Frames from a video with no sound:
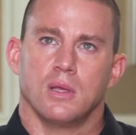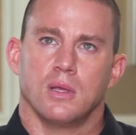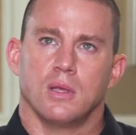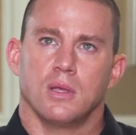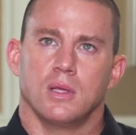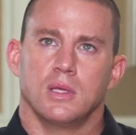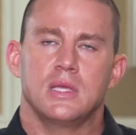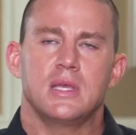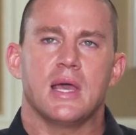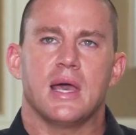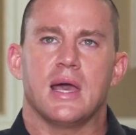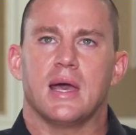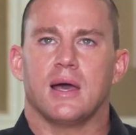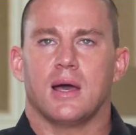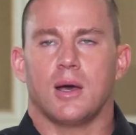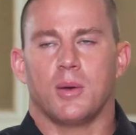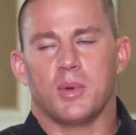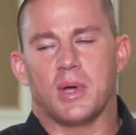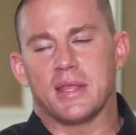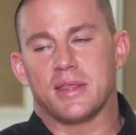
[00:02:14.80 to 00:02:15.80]
Yeah,
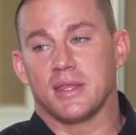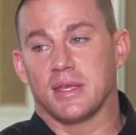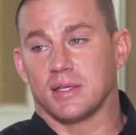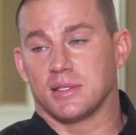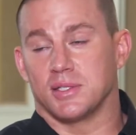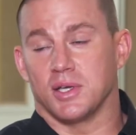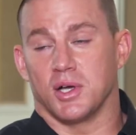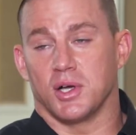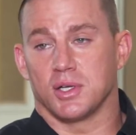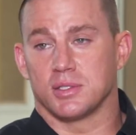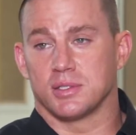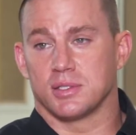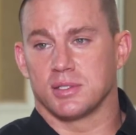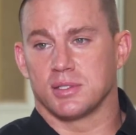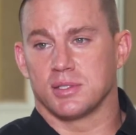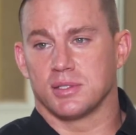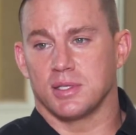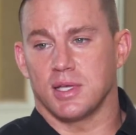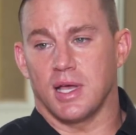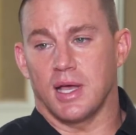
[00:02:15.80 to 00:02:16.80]
I mean, I think
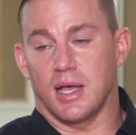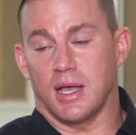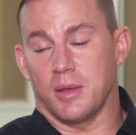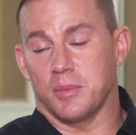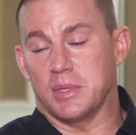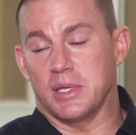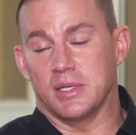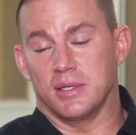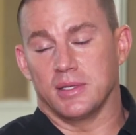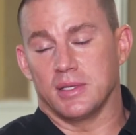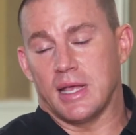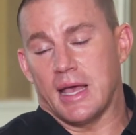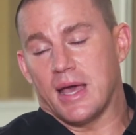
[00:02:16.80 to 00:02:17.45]
dogs, I mean,